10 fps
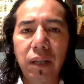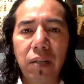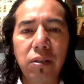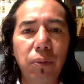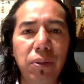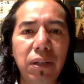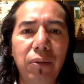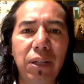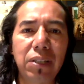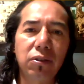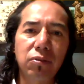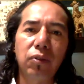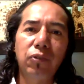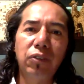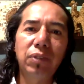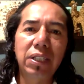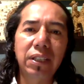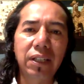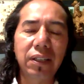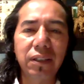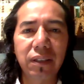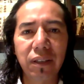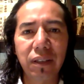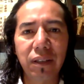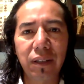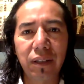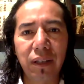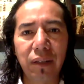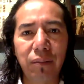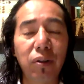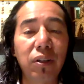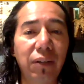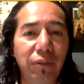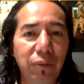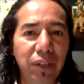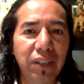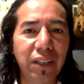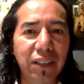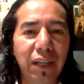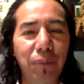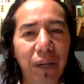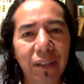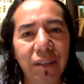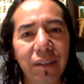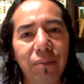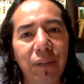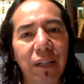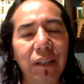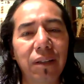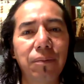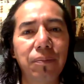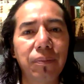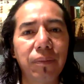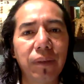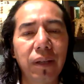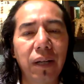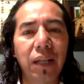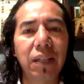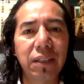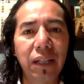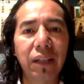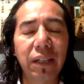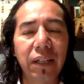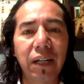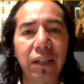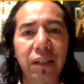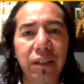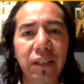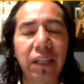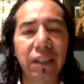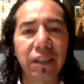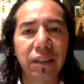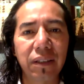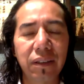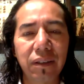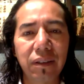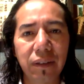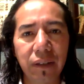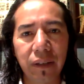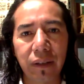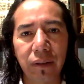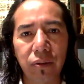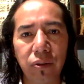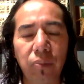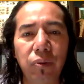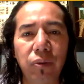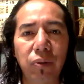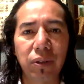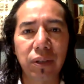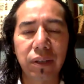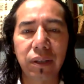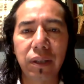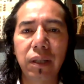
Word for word: And supposedly it was just for fifty years. More than fifty years have passed, but and still they are taking uh, some of the waters.